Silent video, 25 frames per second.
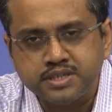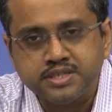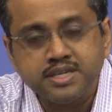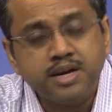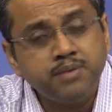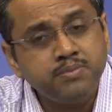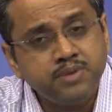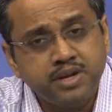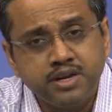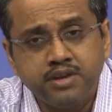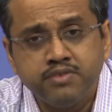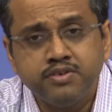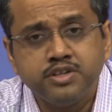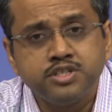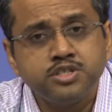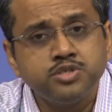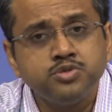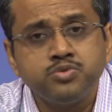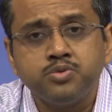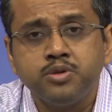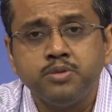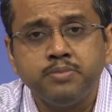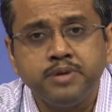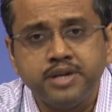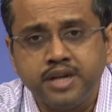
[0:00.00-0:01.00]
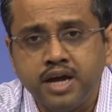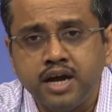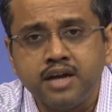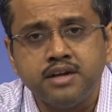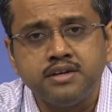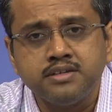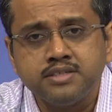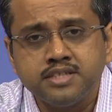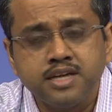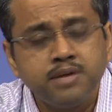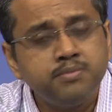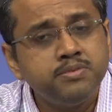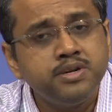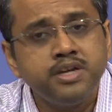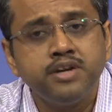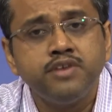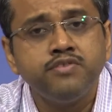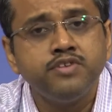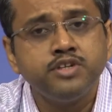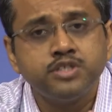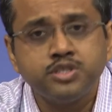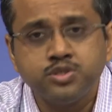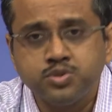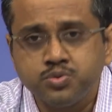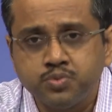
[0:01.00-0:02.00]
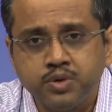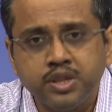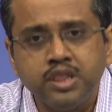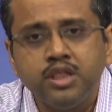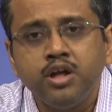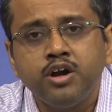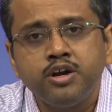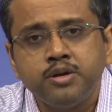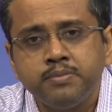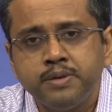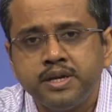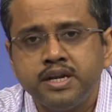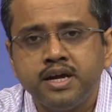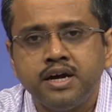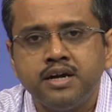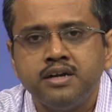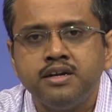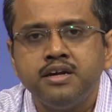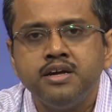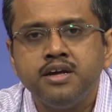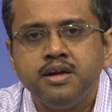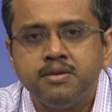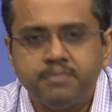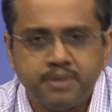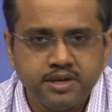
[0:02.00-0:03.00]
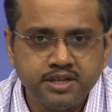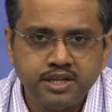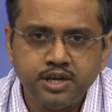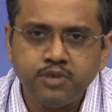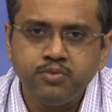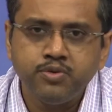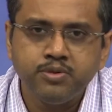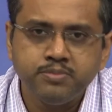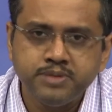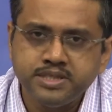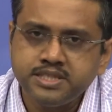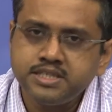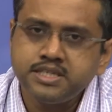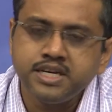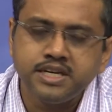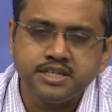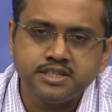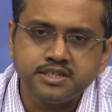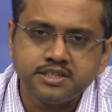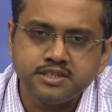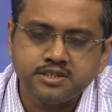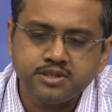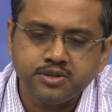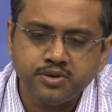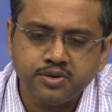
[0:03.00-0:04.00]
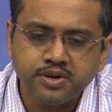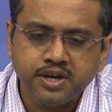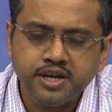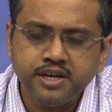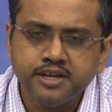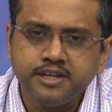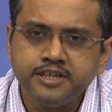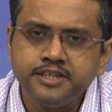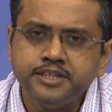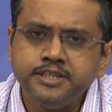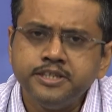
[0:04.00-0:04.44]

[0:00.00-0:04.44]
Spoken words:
Some derivations will be done, some derivations will not be done, but they will be stated. Okay.